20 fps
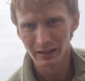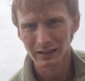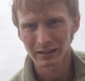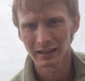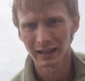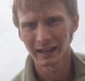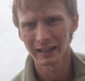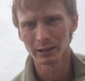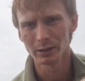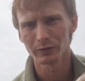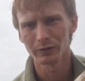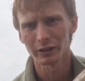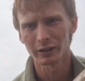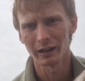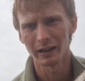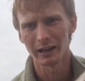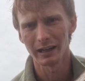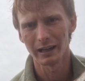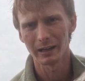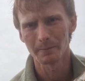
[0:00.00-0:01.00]

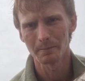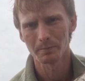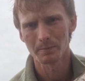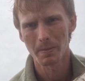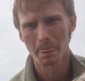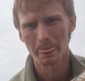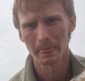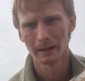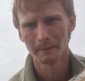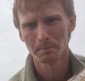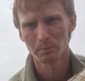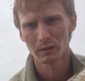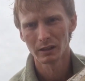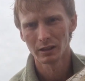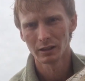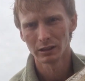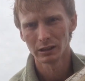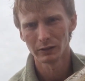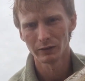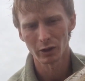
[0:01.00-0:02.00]
another
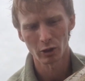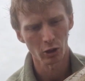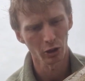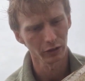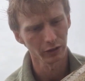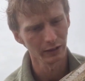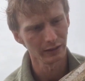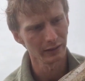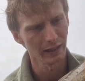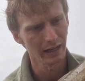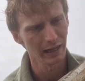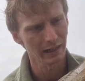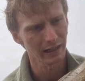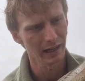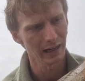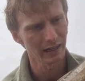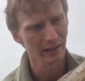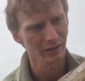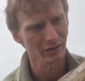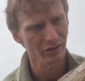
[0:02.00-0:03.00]
codling there,
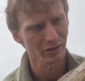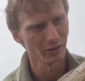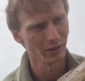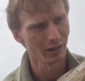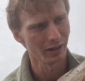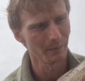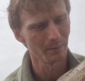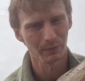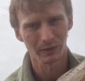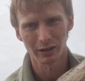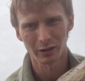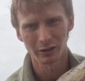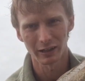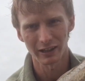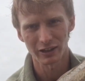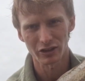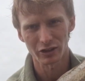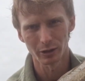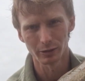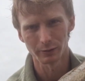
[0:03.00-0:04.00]
guys. So
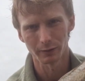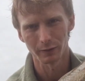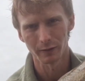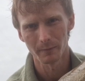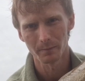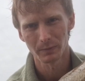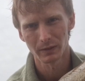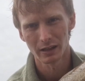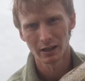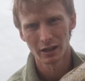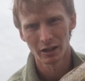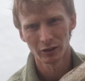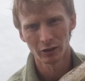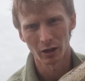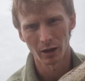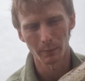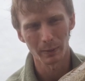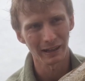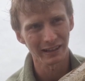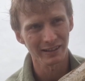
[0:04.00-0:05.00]
great stuff.
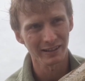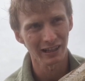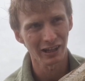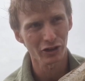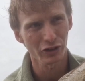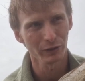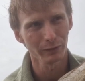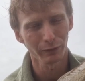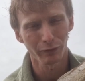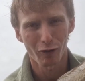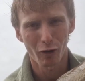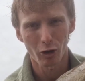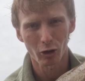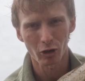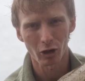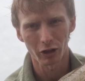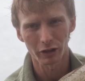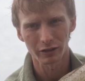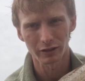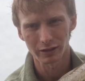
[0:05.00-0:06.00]
Not a bad session. 4
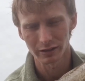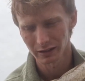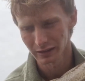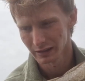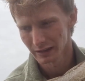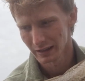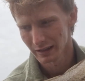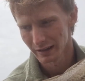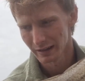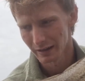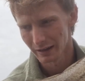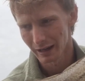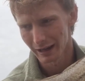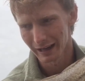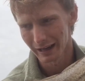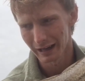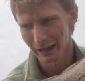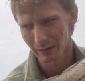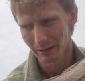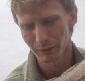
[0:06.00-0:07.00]
cod,
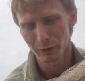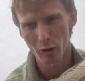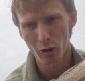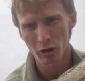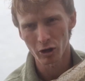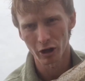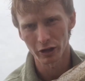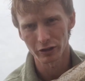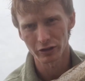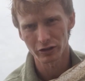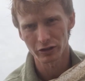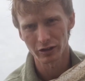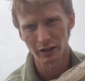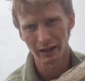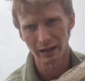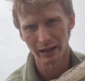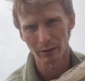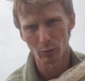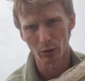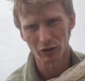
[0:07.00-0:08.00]

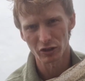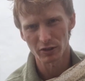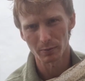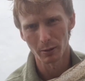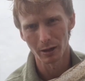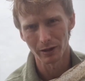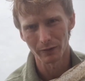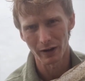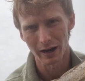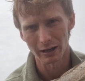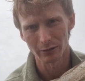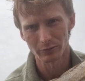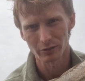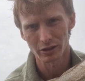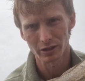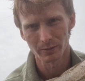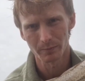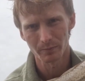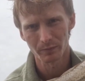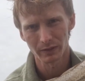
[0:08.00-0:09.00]
1 smooth hound.
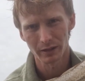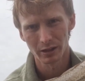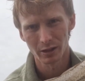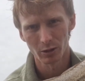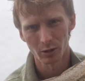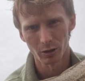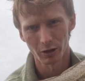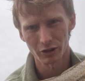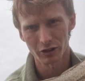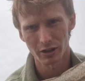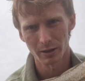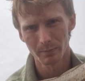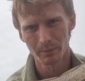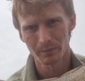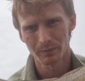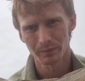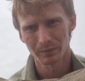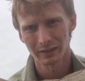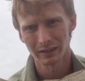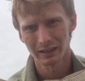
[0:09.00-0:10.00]
Awesome.
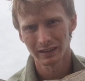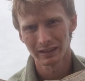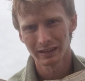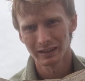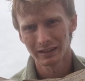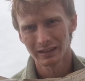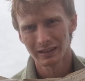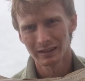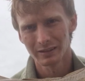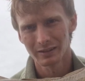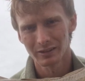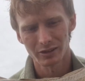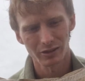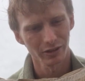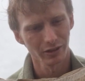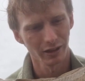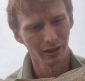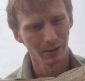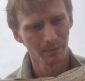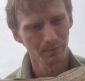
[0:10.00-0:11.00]

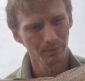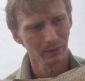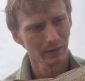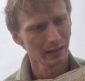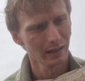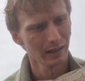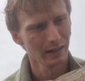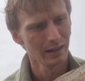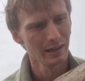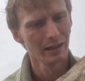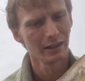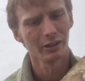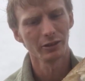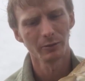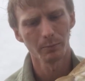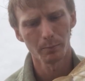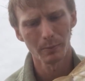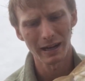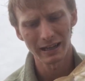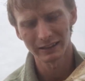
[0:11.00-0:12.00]
So
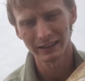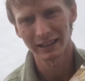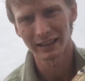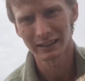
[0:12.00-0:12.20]
mainly